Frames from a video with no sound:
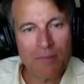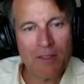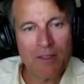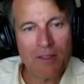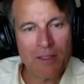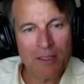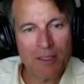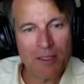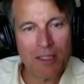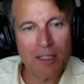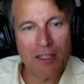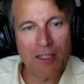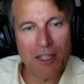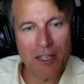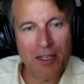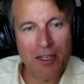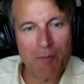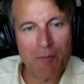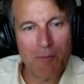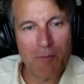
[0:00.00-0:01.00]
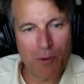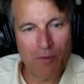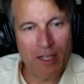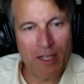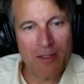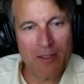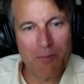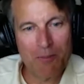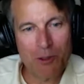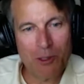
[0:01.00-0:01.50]
Suddenly you can
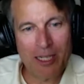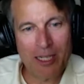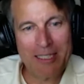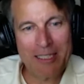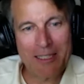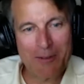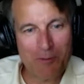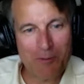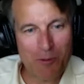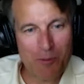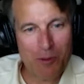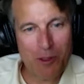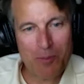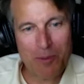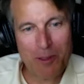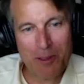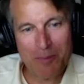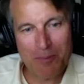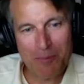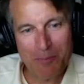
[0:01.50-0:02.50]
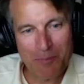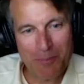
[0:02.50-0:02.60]
provide transit for people.